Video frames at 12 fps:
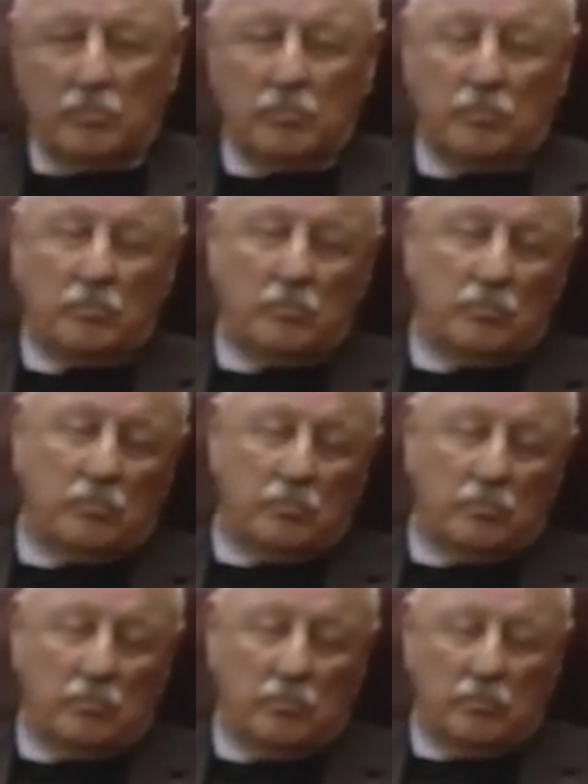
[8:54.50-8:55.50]

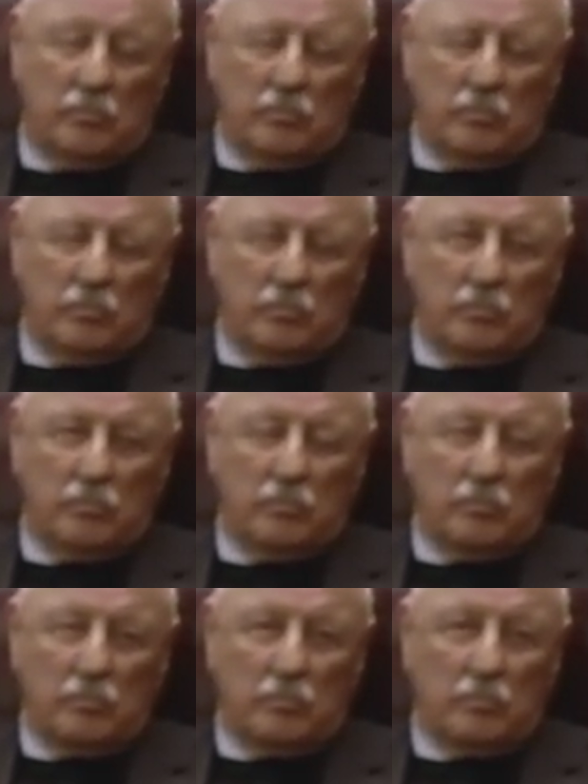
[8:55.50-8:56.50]

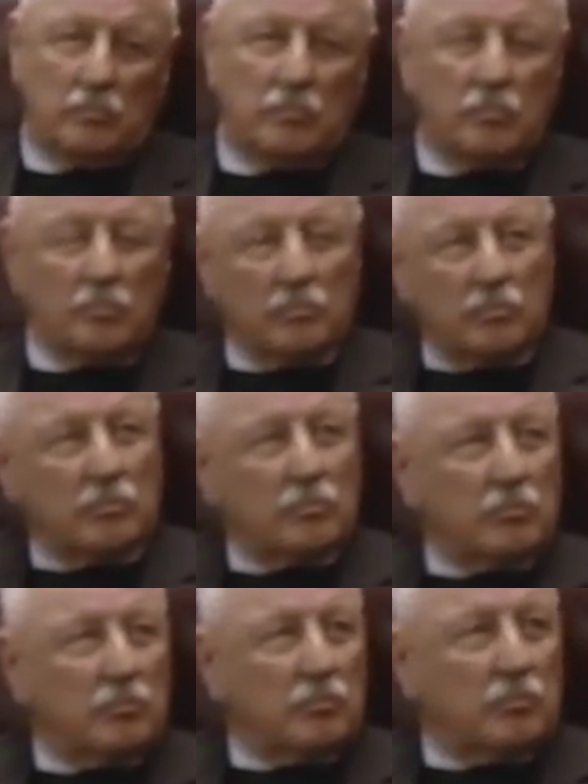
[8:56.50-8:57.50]

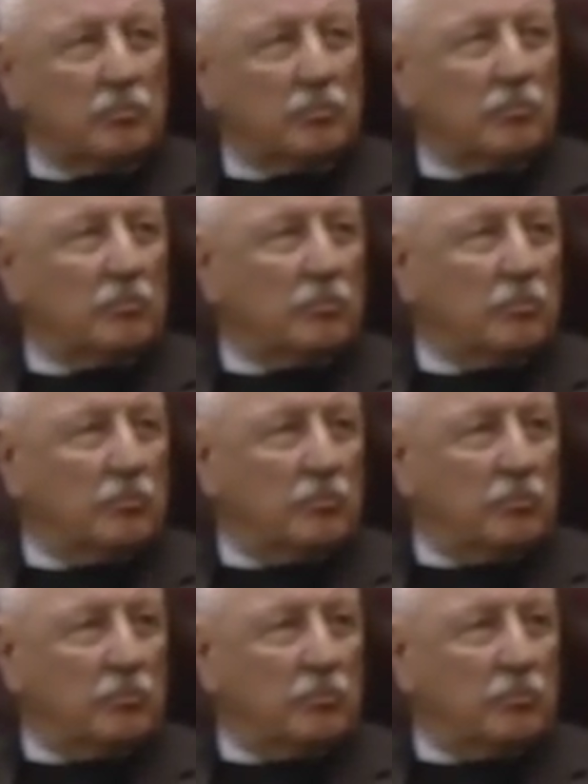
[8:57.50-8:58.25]
(not speaking)